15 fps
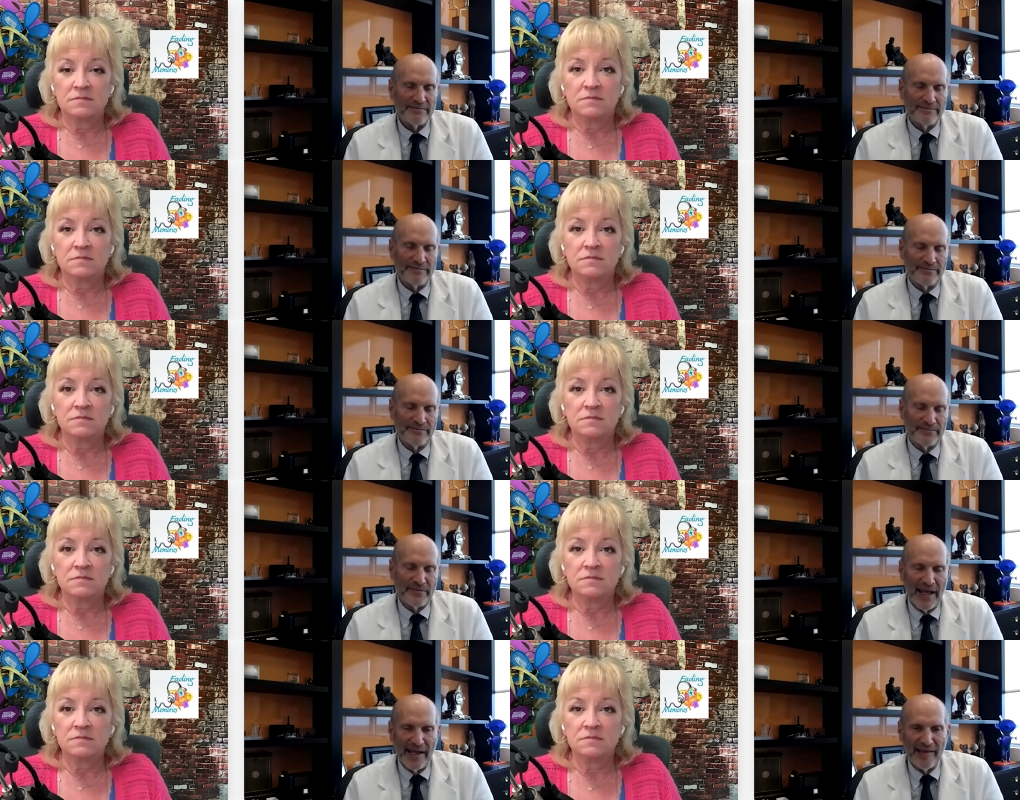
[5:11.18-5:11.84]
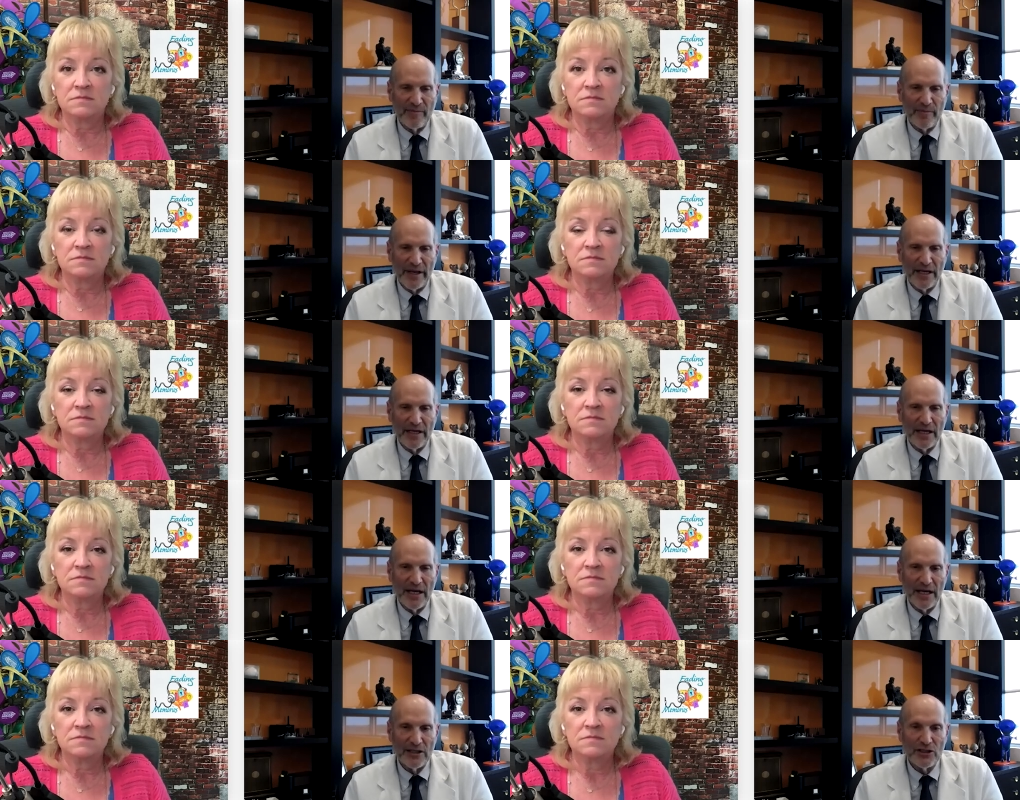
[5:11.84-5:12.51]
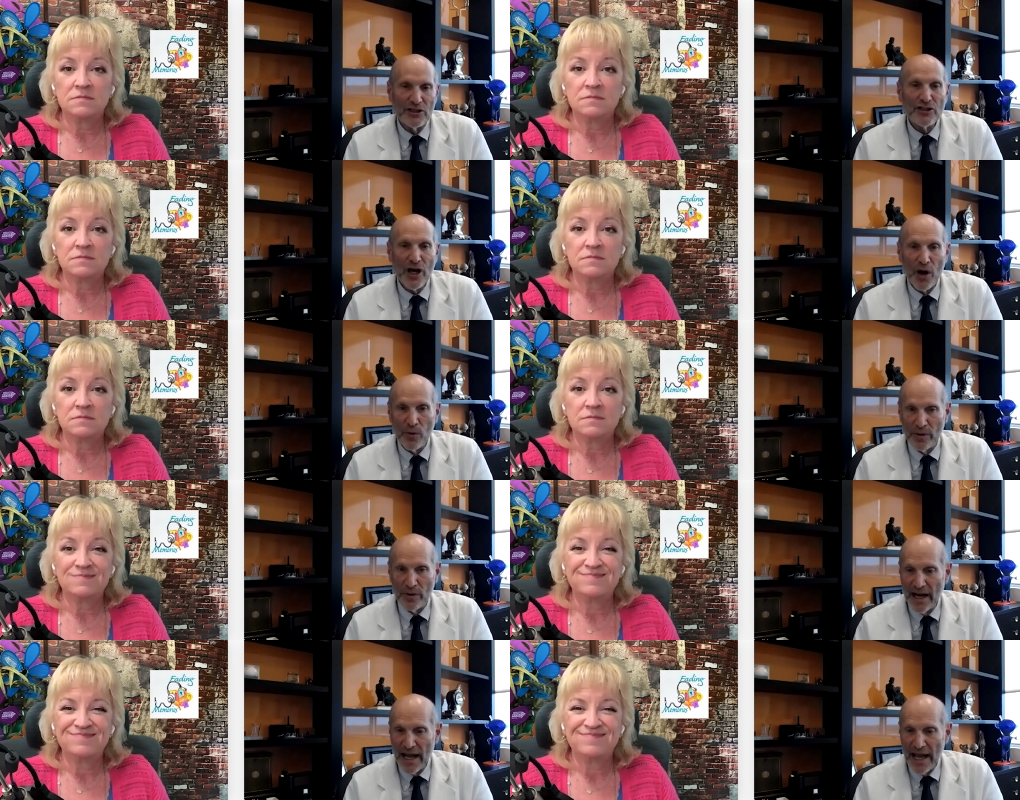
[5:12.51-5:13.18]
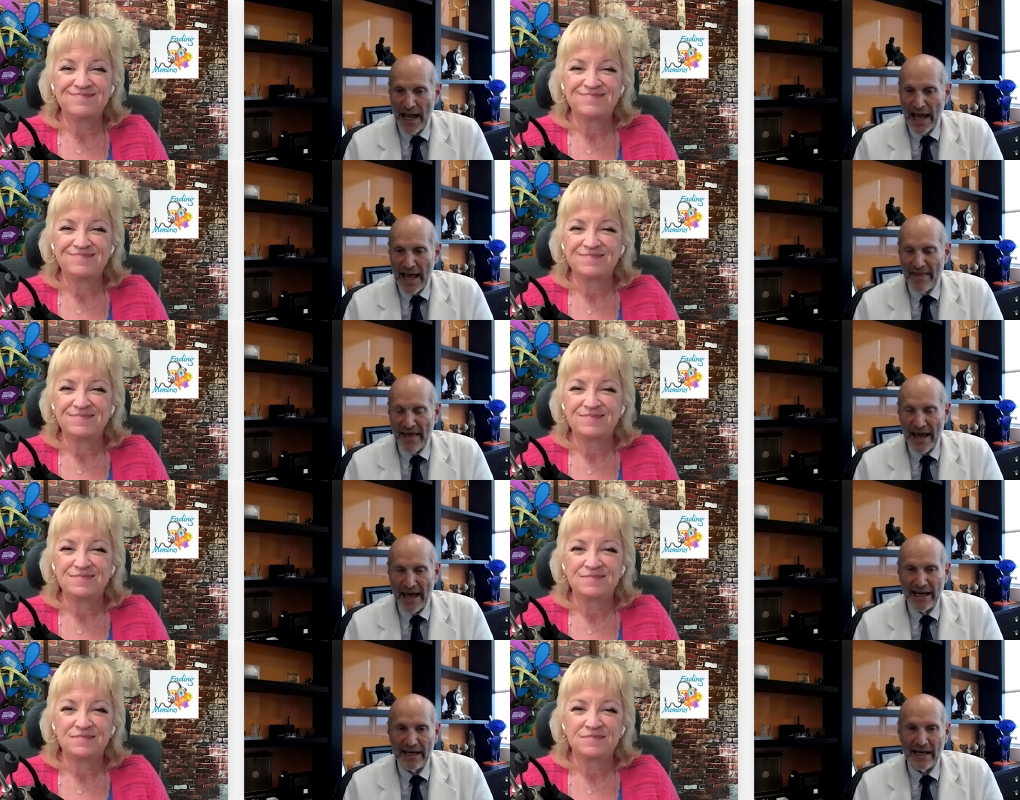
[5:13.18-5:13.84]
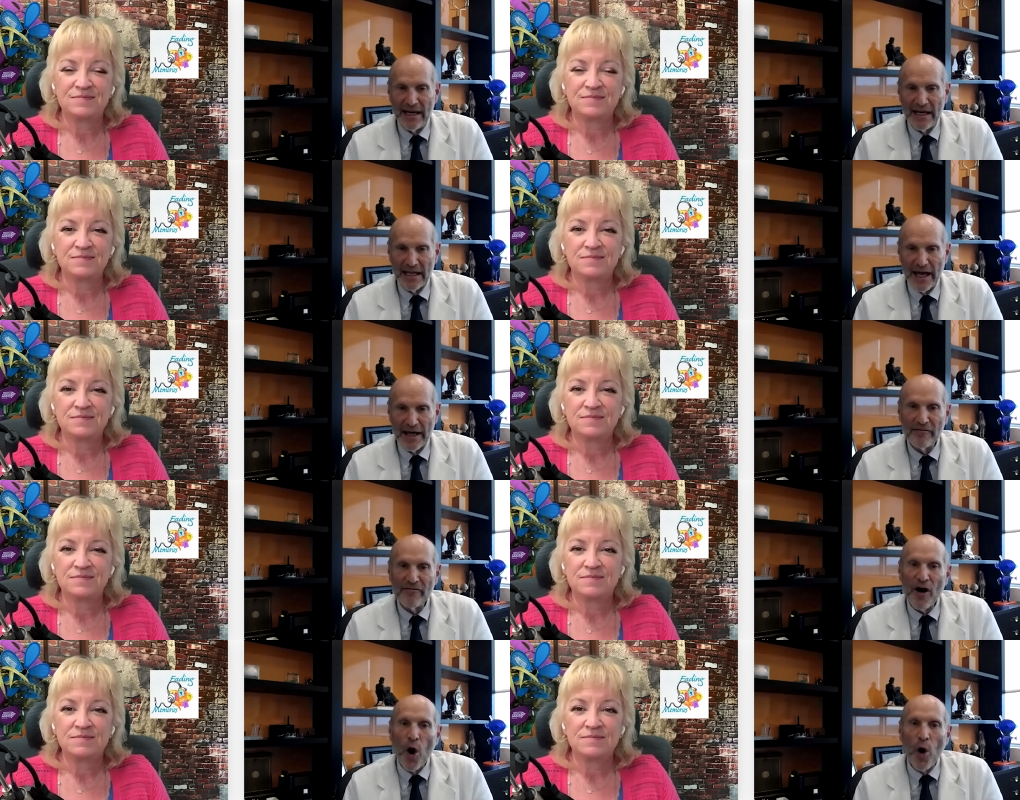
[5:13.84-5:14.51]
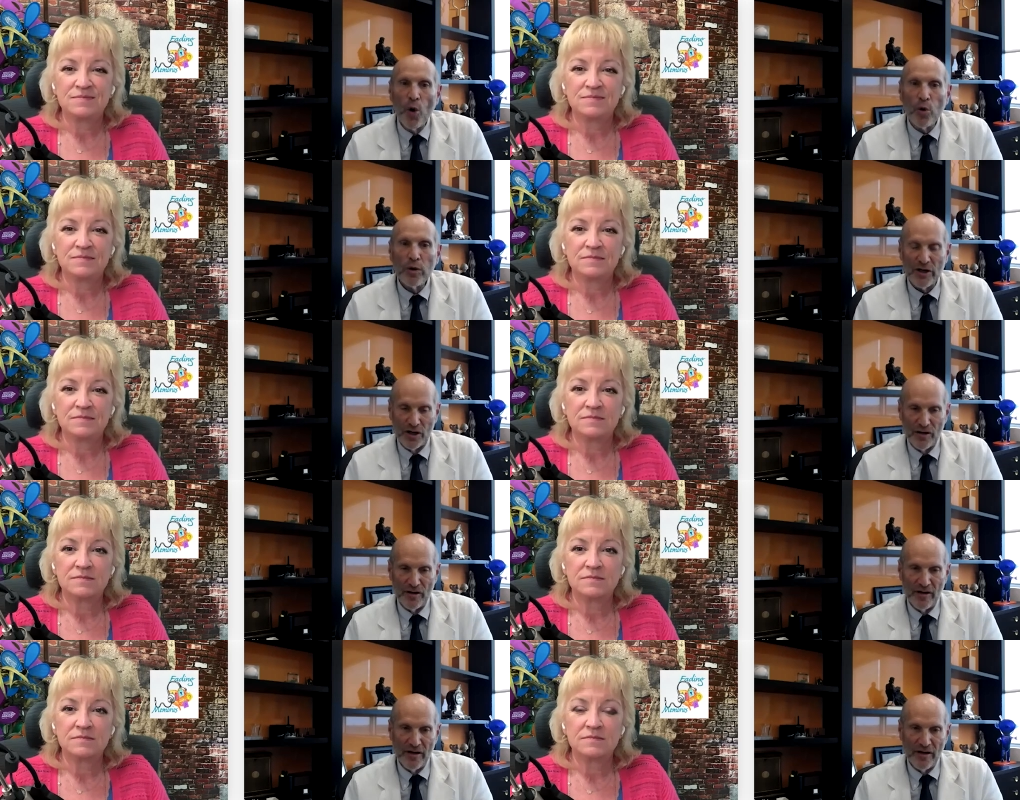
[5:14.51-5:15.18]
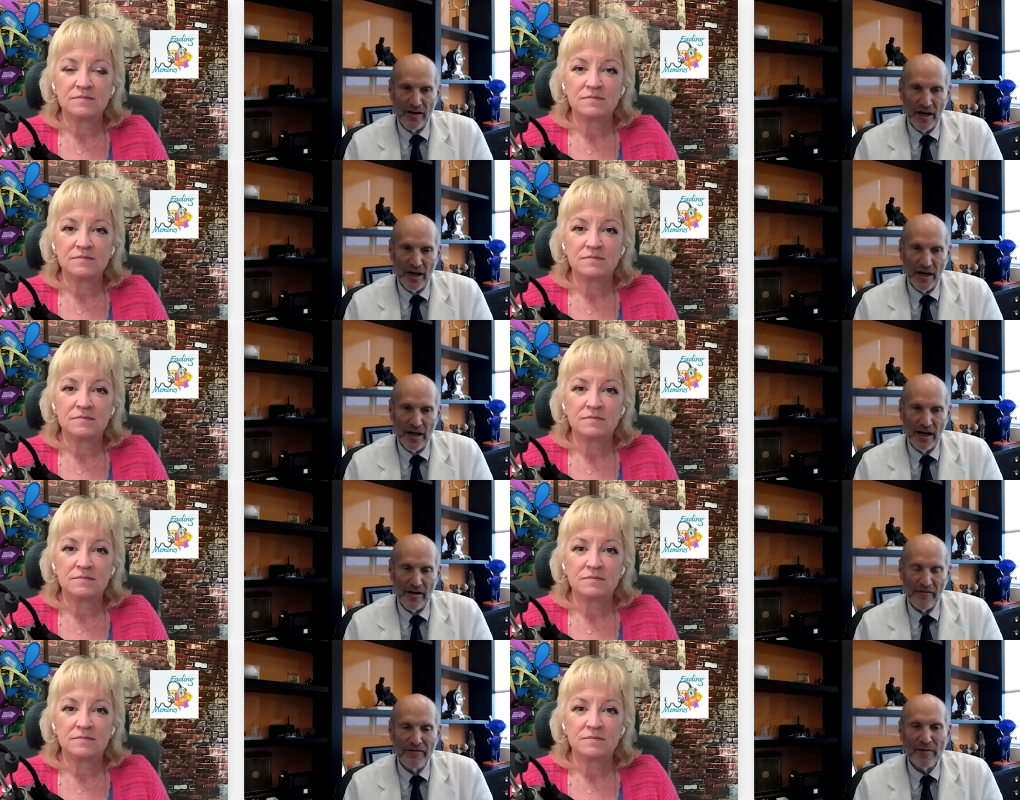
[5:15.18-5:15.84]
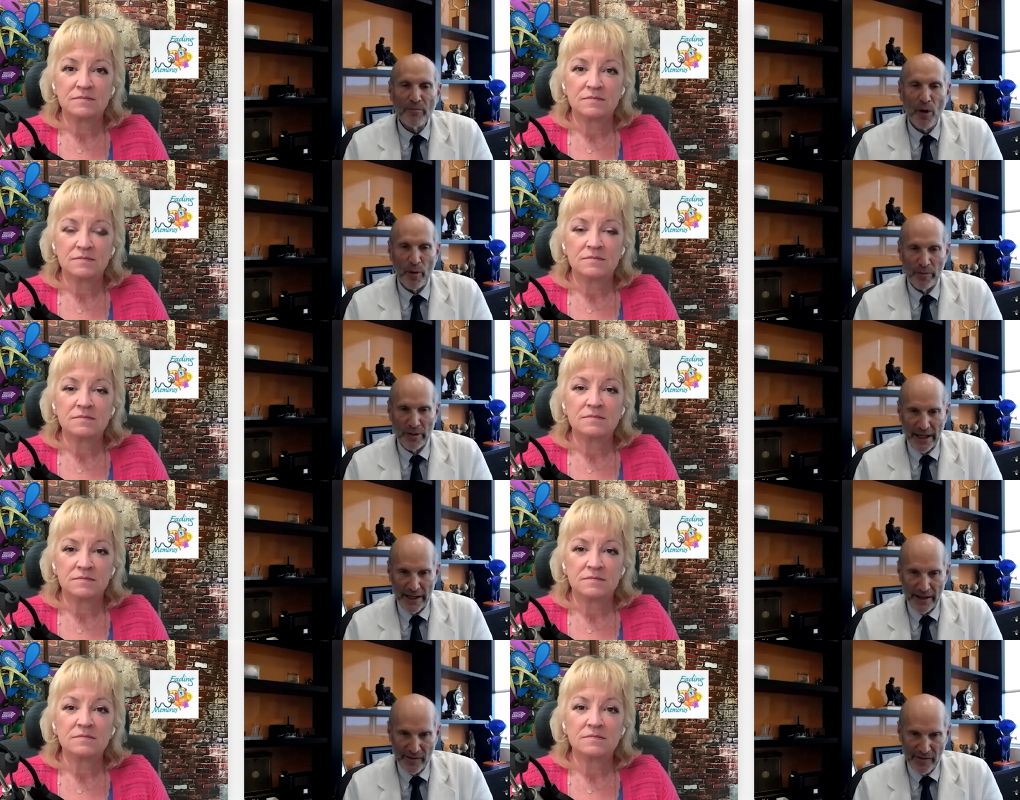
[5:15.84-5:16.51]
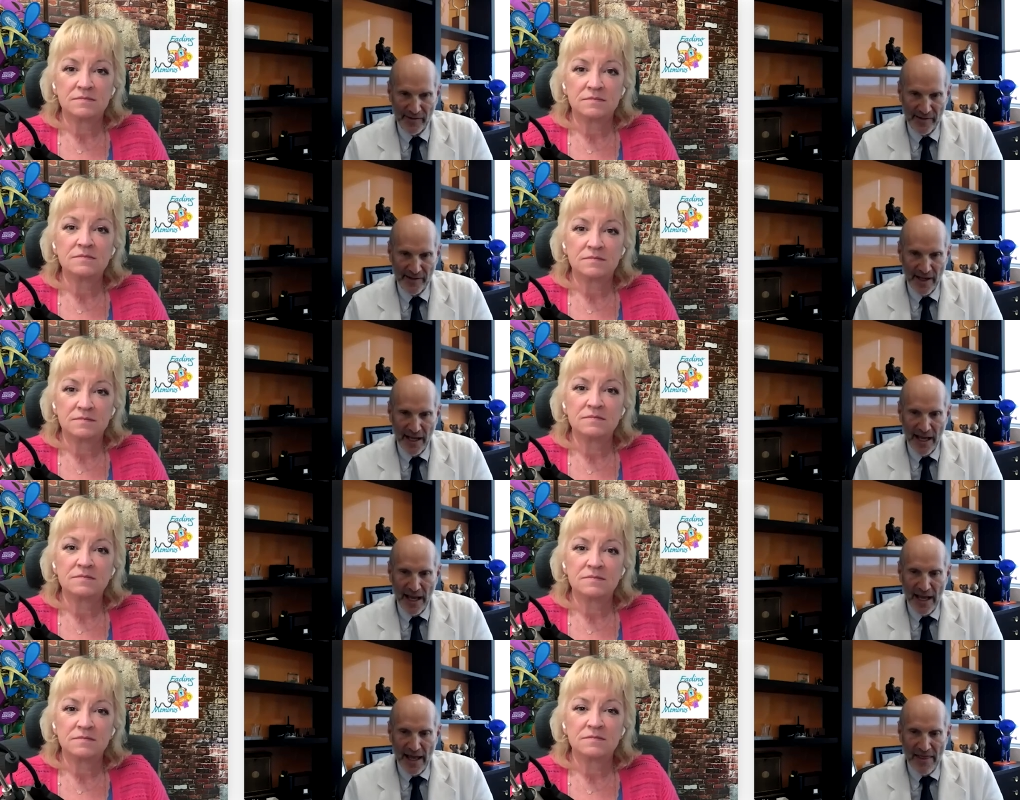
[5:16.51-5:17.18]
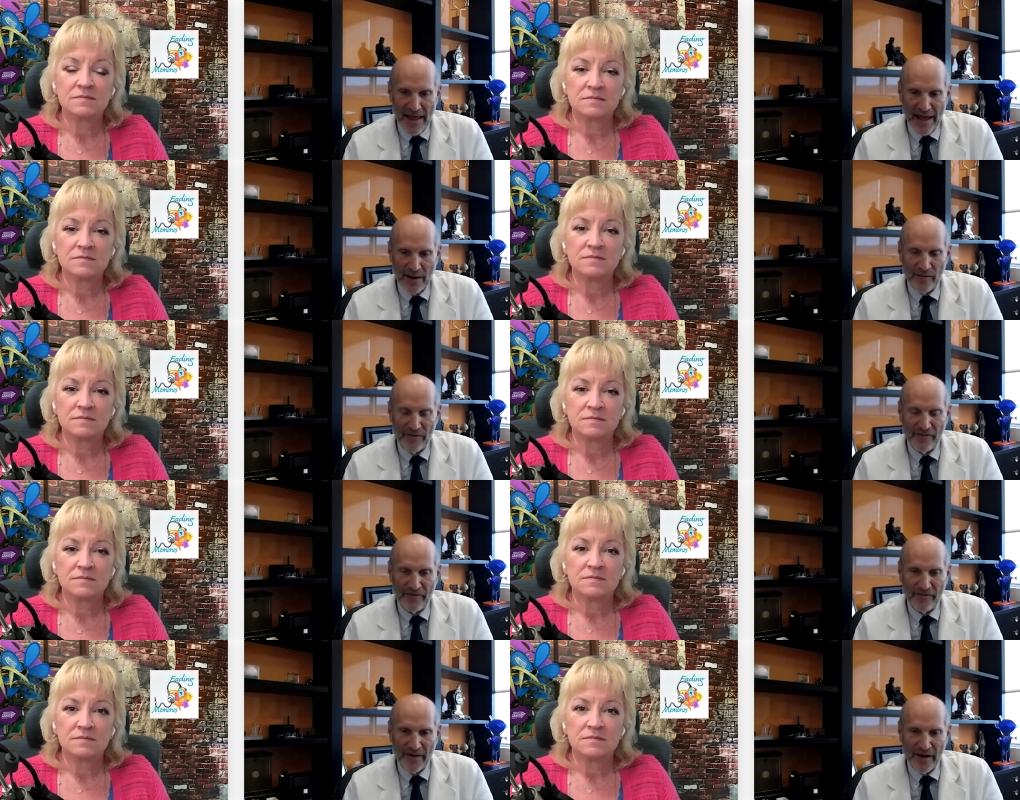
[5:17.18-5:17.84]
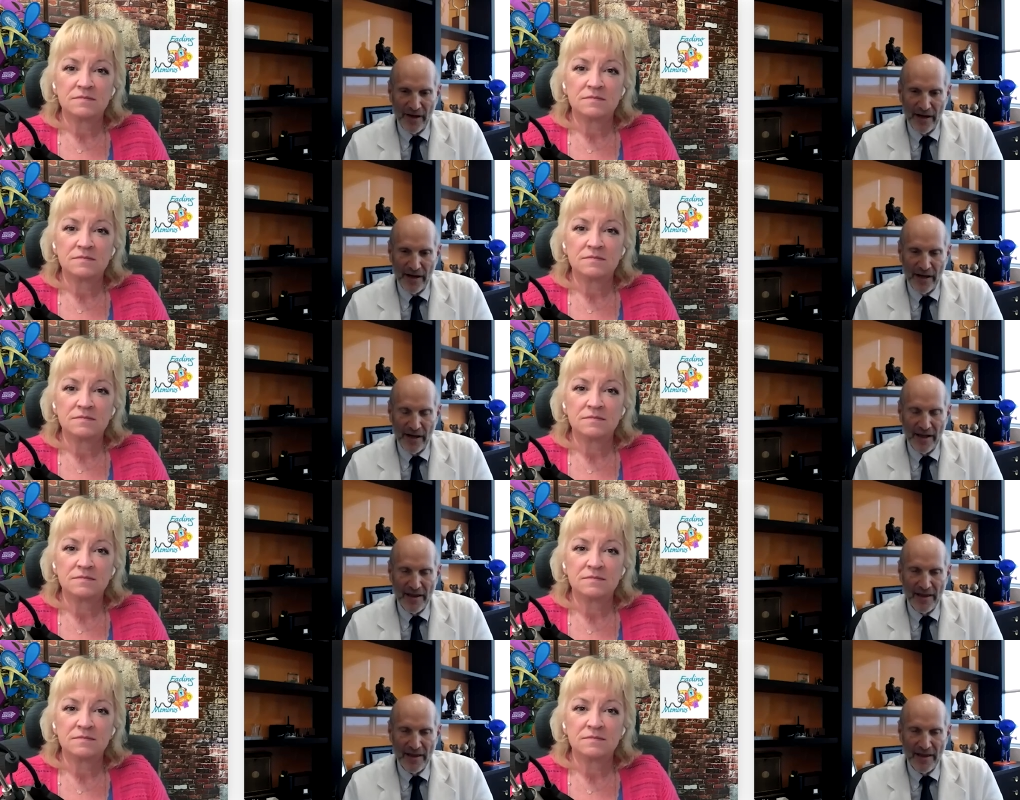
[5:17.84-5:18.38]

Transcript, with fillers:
Speaker 1: it's been uh, shown that in a lot of older uh, football players, that if uh,